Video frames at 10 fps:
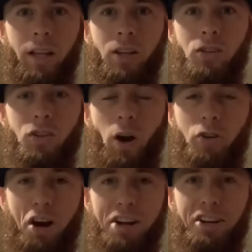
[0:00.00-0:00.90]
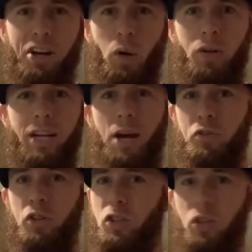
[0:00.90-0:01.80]
So I tried to narrow it down
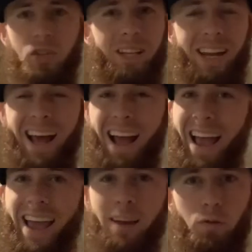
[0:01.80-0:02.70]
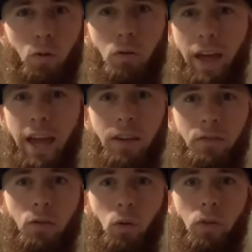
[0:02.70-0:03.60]
to just a handful of the
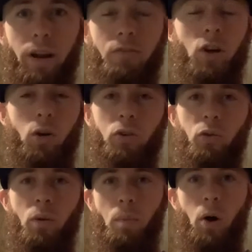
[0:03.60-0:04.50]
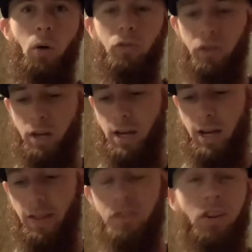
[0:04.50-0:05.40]
handful that I've talked to the most.
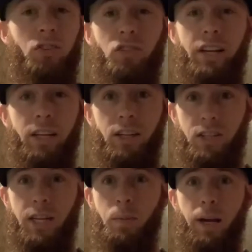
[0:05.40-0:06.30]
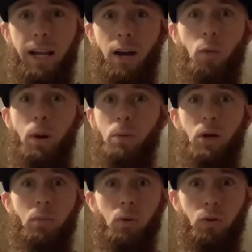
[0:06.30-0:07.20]
And that's not a slight against anybody. I hope I
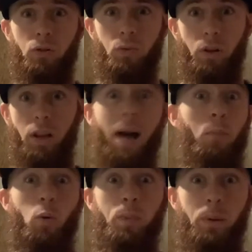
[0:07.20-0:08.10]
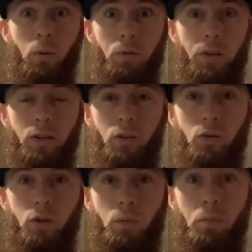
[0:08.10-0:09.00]
become closer with a lot more people via
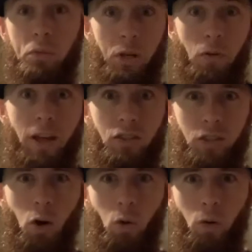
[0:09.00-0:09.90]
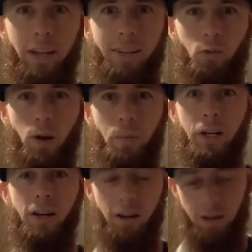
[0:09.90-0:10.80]
YouTube. That's the goal, right? That's why I'm
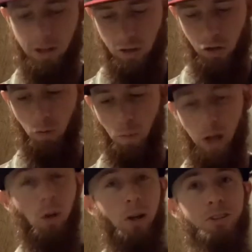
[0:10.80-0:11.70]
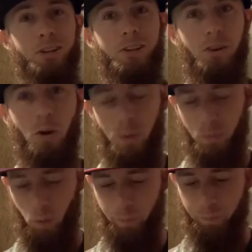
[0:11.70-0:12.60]
here. Show my collection and get to know
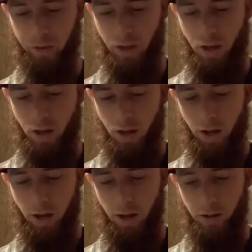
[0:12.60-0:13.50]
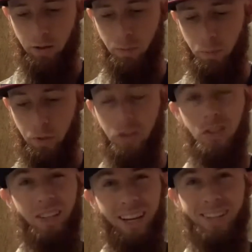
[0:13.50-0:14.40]
people. But this next